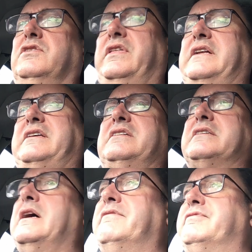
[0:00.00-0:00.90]
That
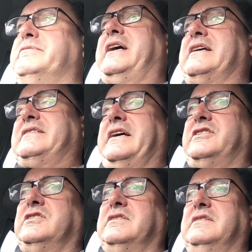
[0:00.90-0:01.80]
doesn't come from
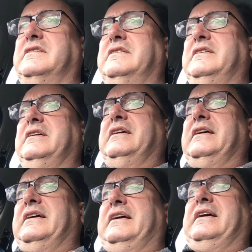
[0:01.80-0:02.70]
taxations.
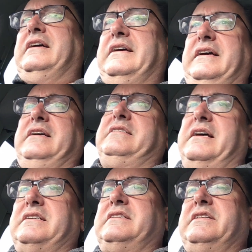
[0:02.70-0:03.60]
It's
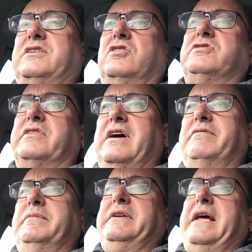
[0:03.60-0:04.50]
actually the costs of
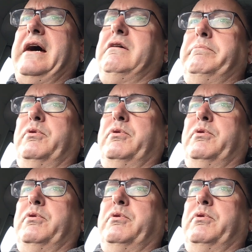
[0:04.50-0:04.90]
government now are